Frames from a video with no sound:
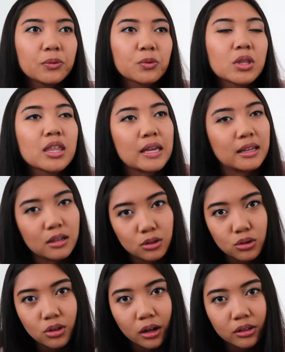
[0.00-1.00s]
with an
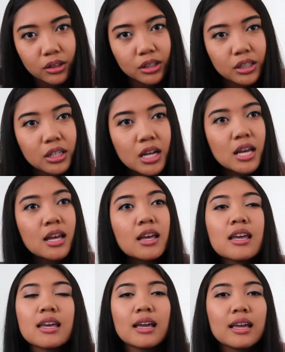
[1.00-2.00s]
instructor,
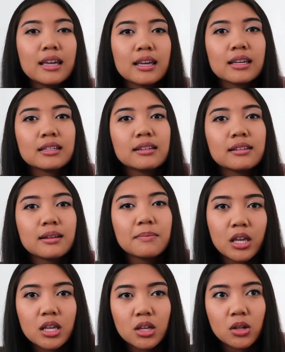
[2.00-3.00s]
and
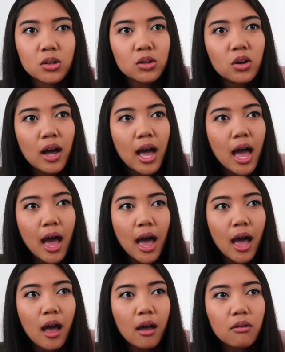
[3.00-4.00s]
you
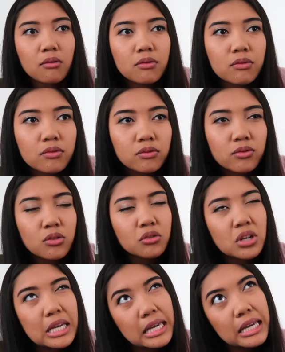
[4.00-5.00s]
have
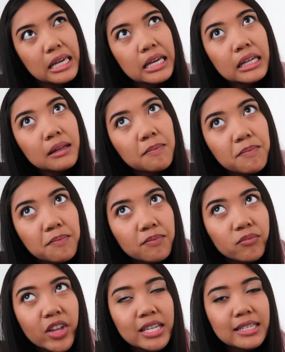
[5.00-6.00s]
3
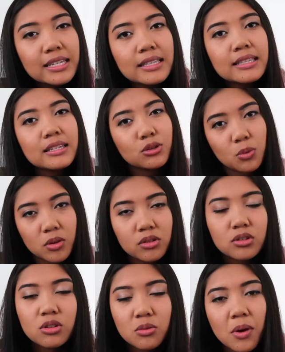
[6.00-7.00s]
lessons, each
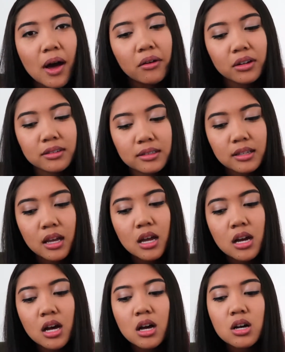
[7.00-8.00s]
one's 2 hours.
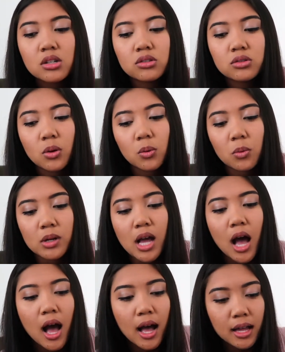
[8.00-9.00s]
So when
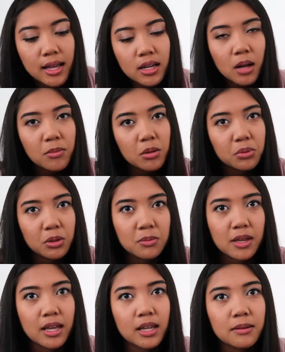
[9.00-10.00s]
I got my
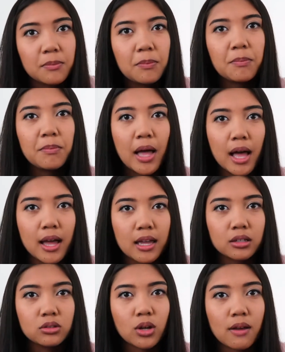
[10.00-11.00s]
permit,
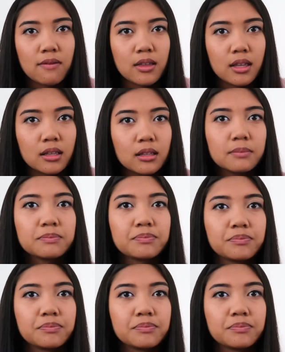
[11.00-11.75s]
my driving,